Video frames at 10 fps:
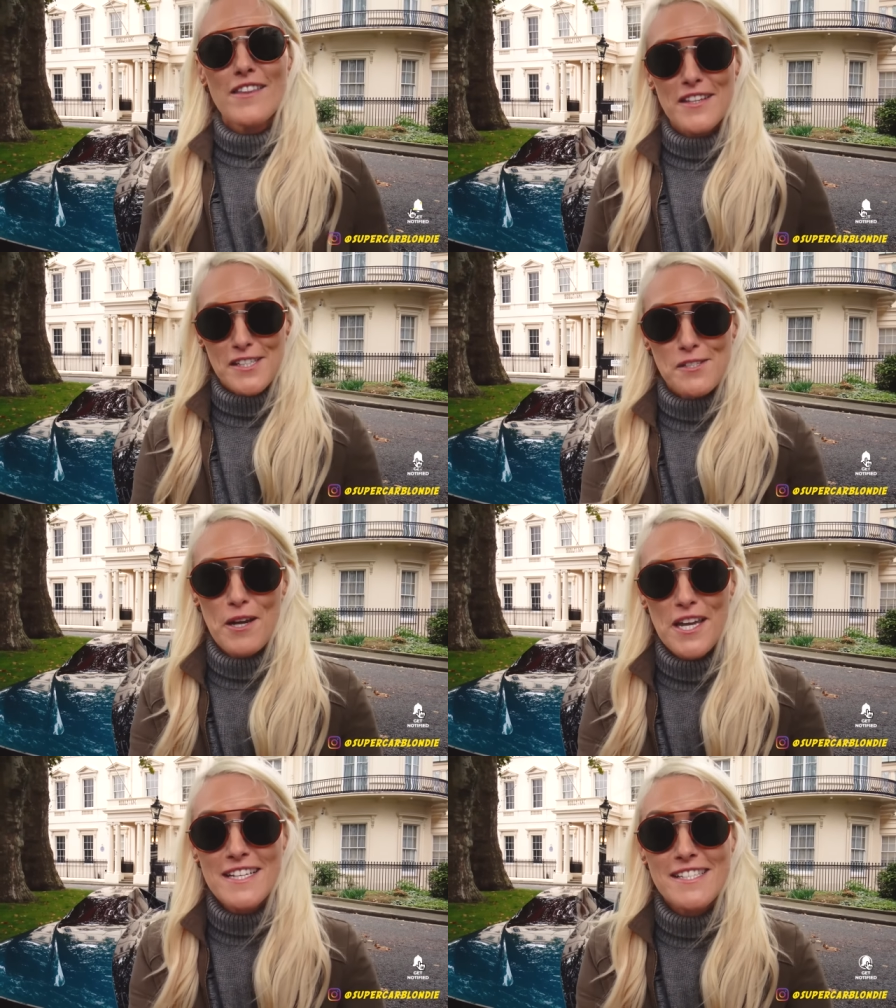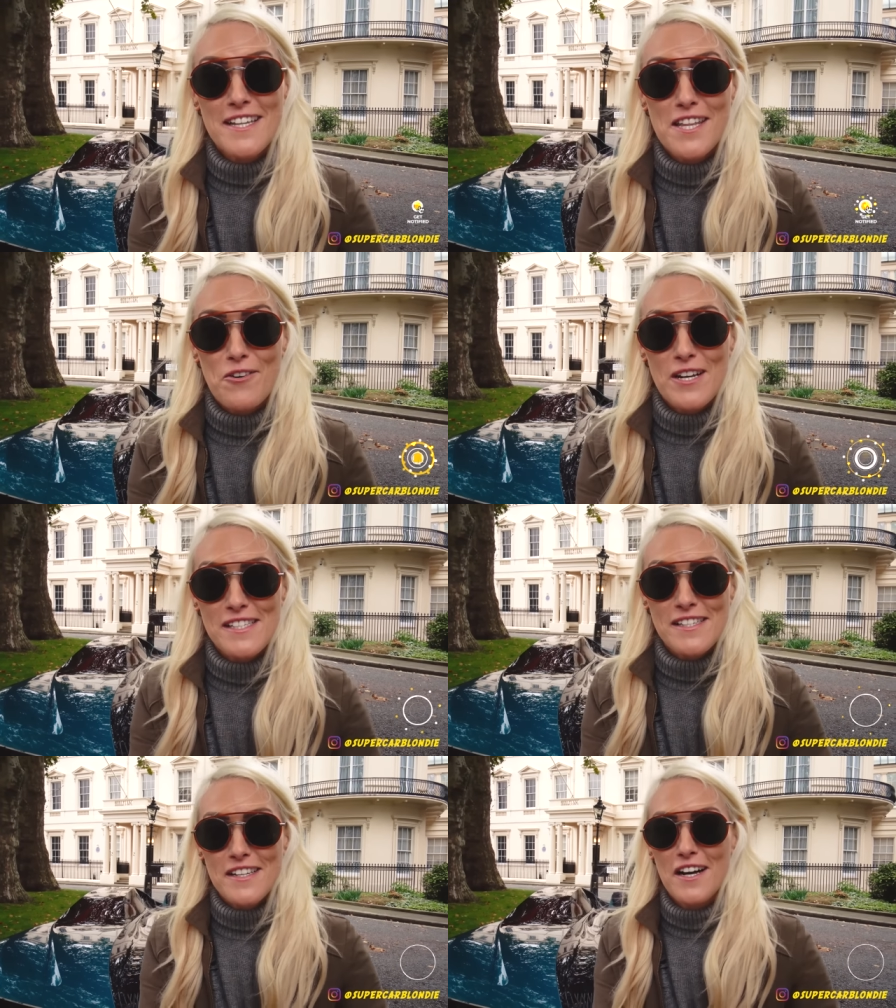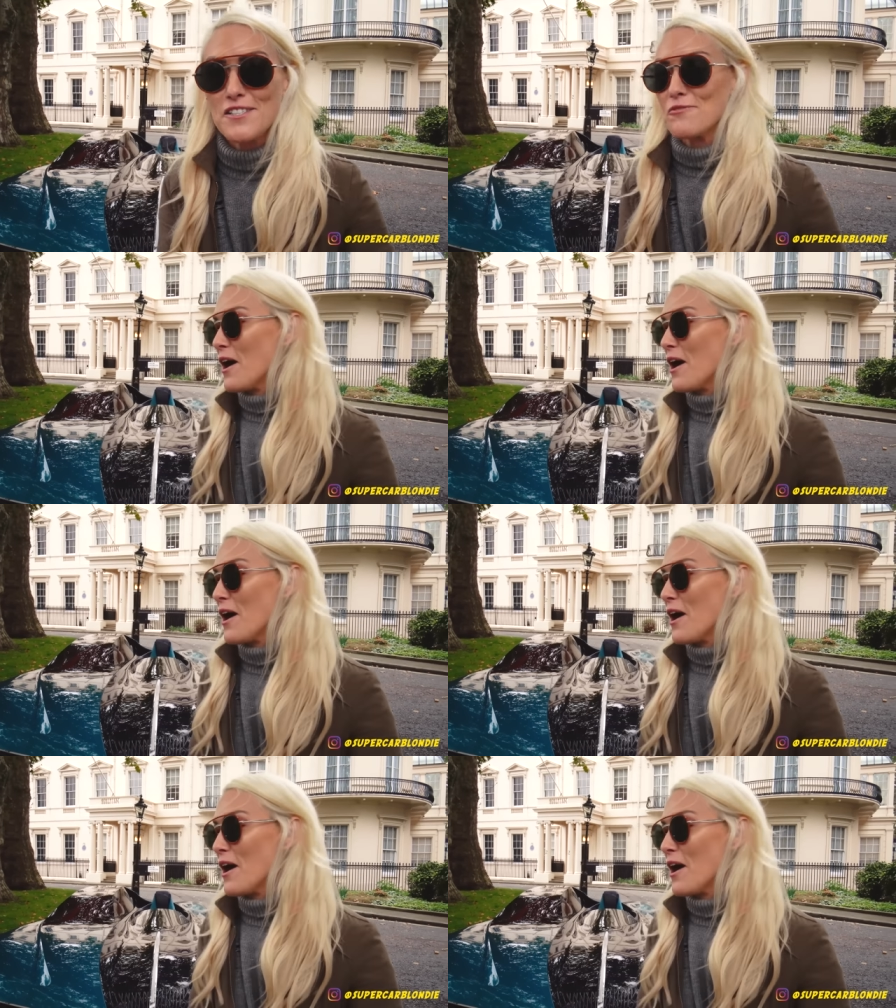This is where you get to see the craziest cars,